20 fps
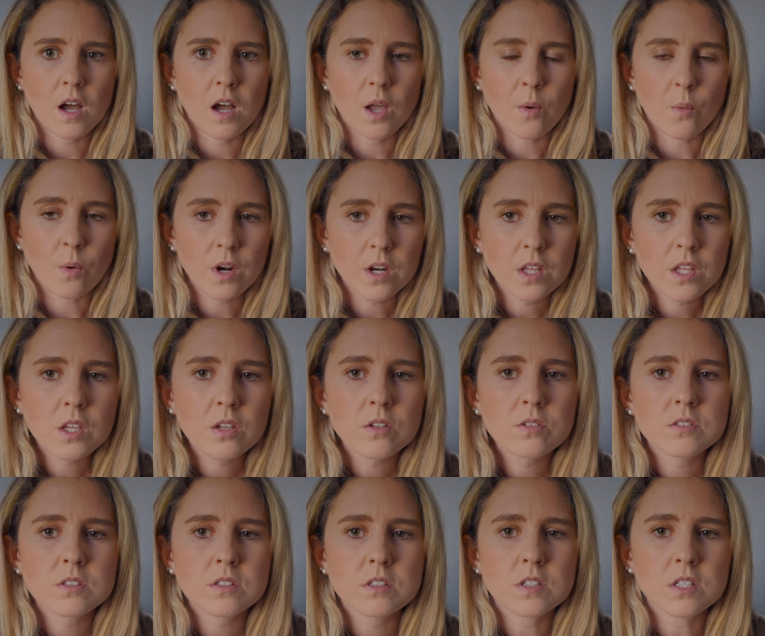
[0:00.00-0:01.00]
I wanna
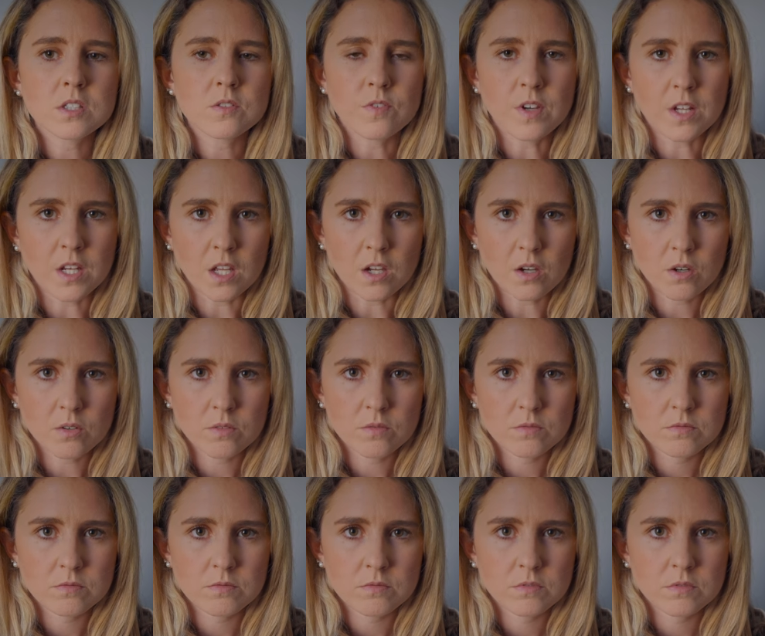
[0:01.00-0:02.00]
use this video
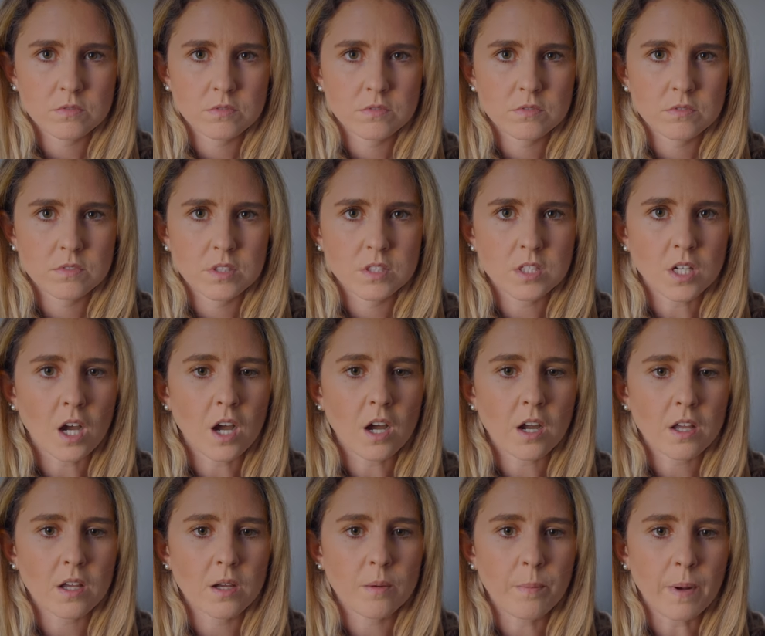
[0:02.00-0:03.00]
to
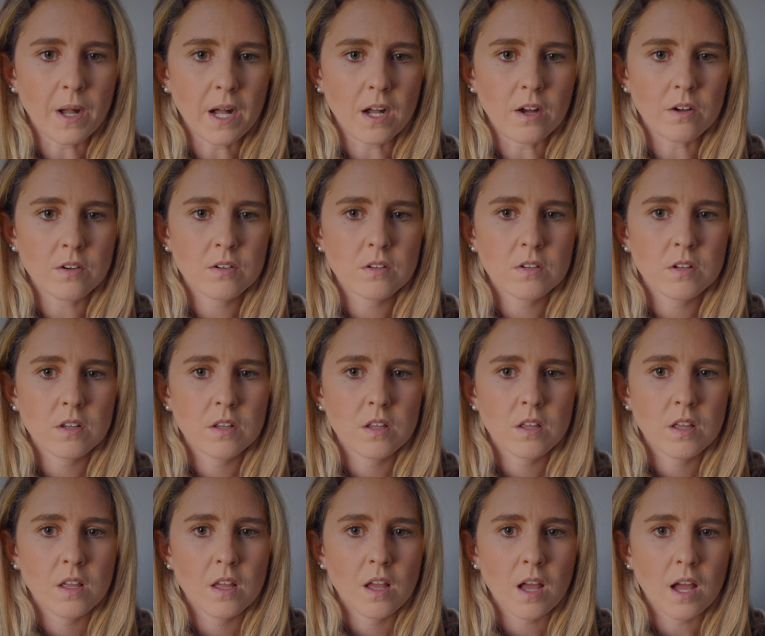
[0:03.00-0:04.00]
talk about
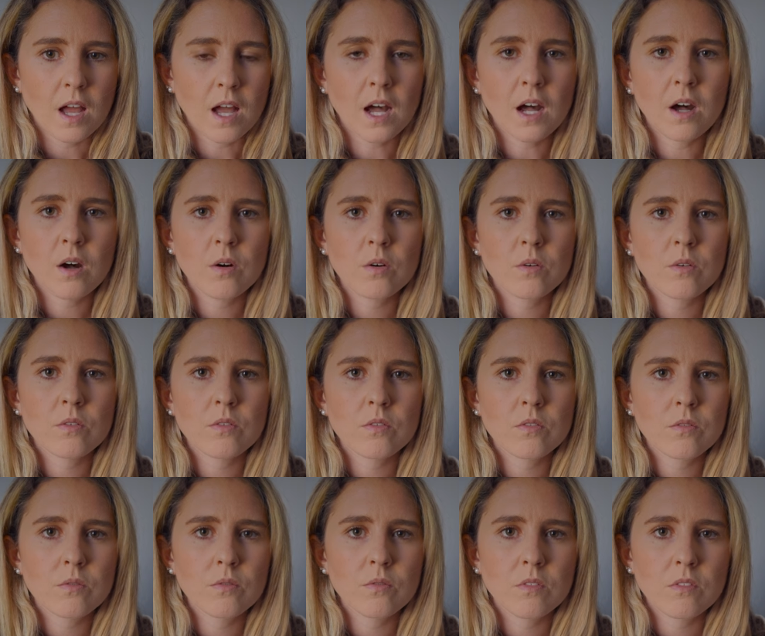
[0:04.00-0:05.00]
how
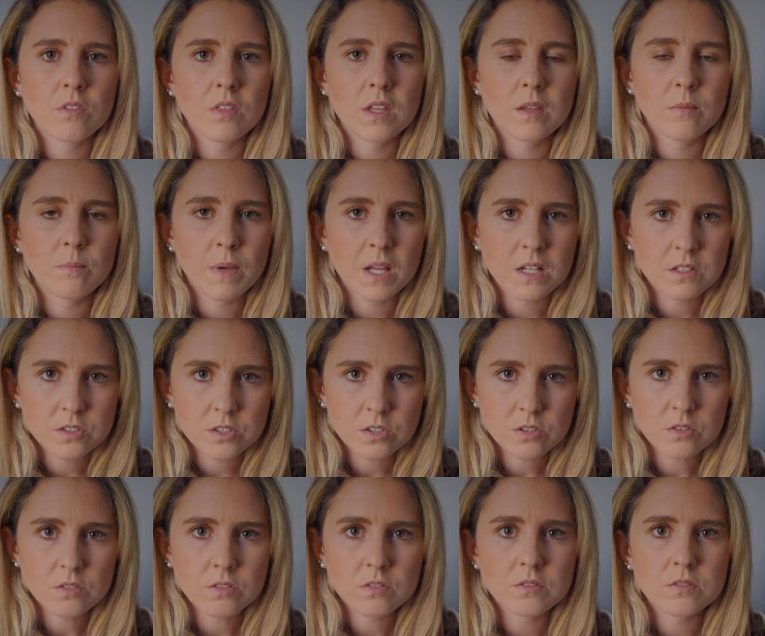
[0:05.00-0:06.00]
the
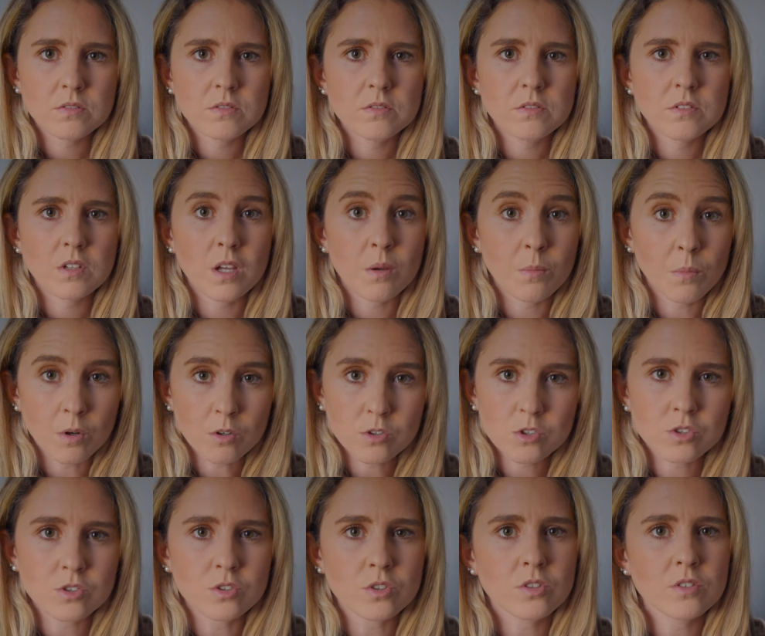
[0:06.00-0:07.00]
mental,
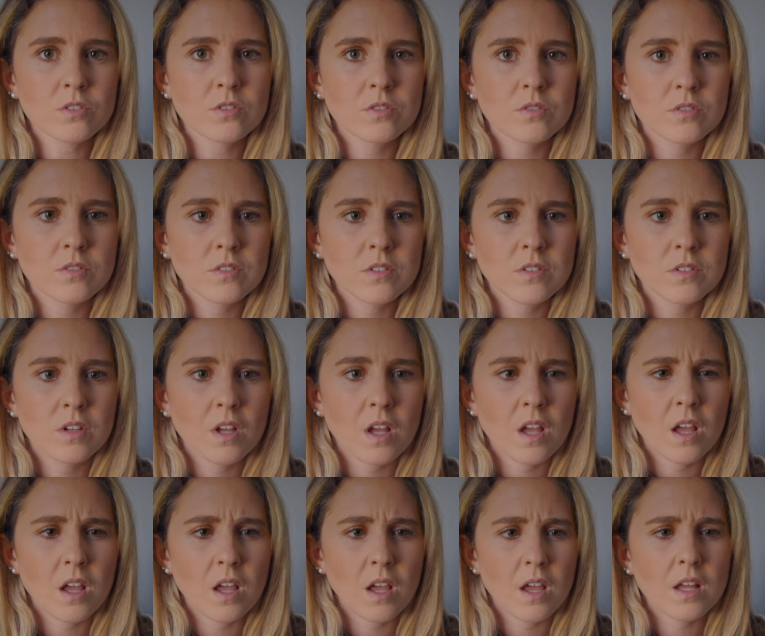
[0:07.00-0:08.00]
emotional,
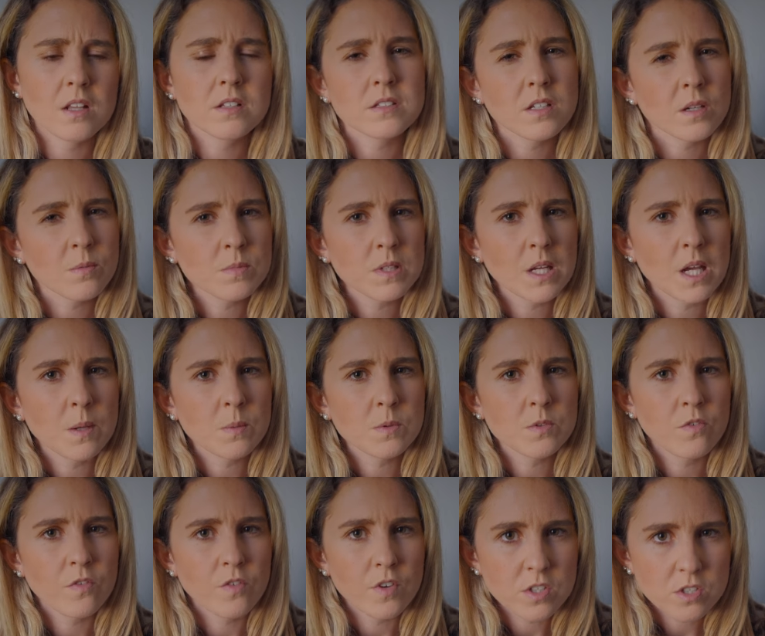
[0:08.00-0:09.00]
and
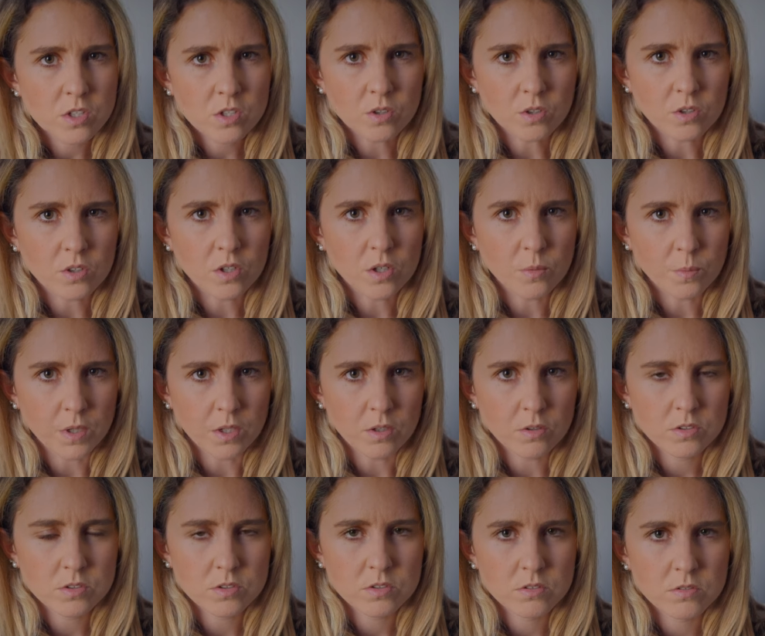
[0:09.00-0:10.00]
sometimes physical
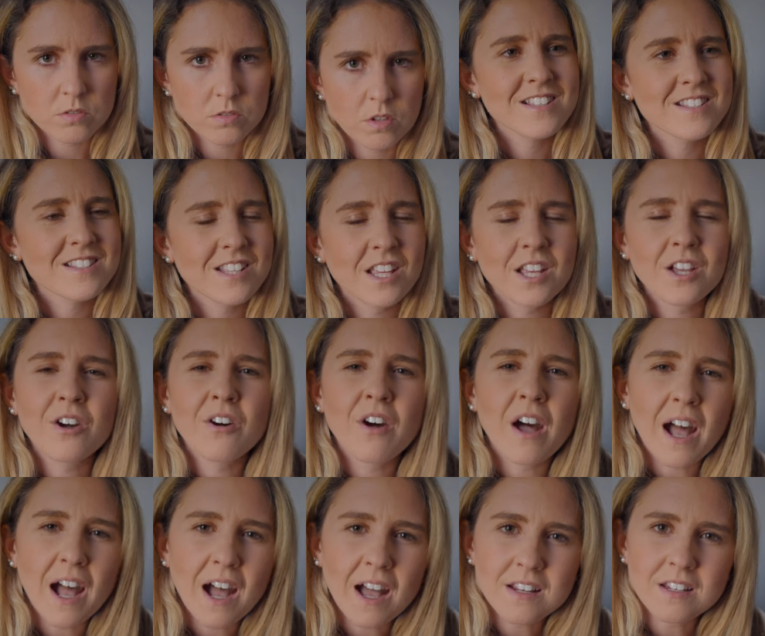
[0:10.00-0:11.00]
abuse
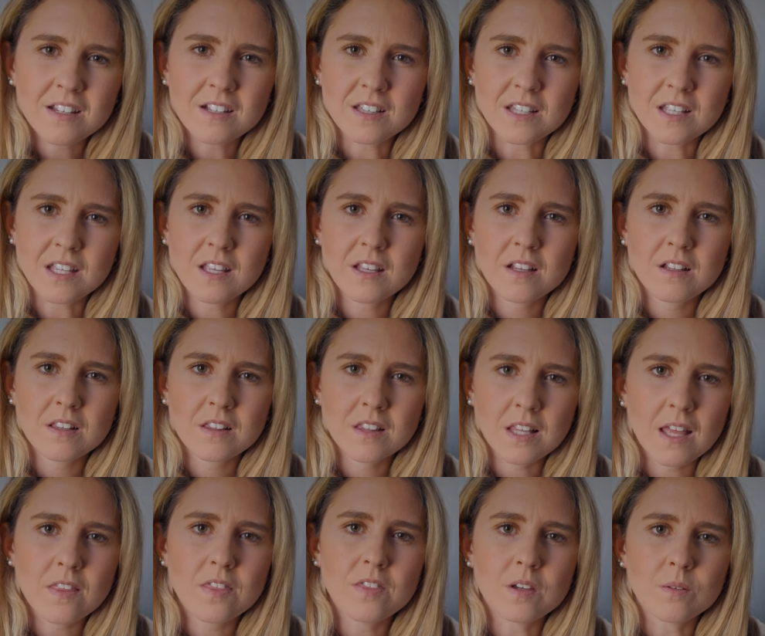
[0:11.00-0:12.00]
single-handedly
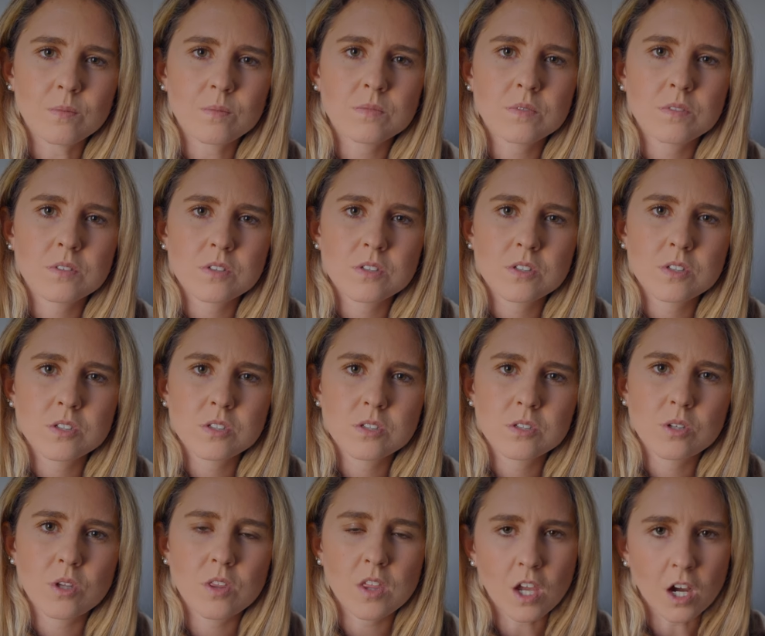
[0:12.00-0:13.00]
led them
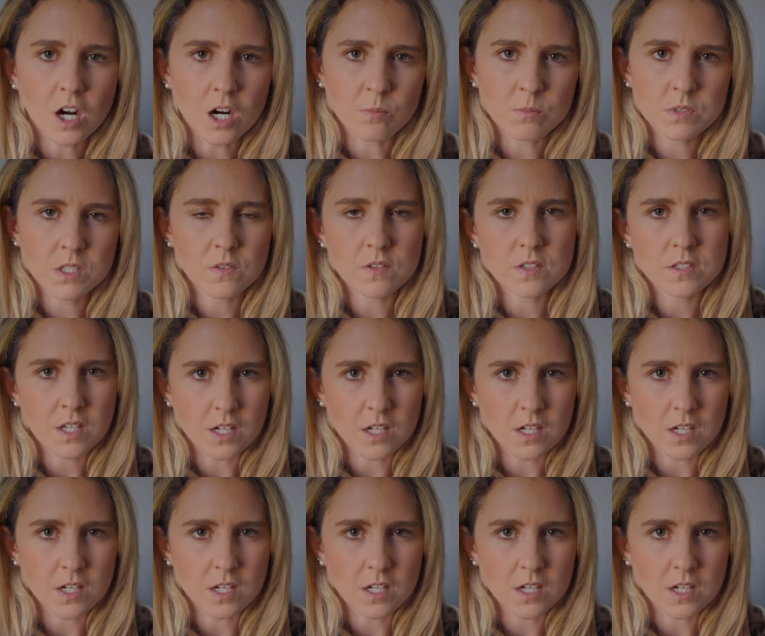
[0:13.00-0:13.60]
to the arms of a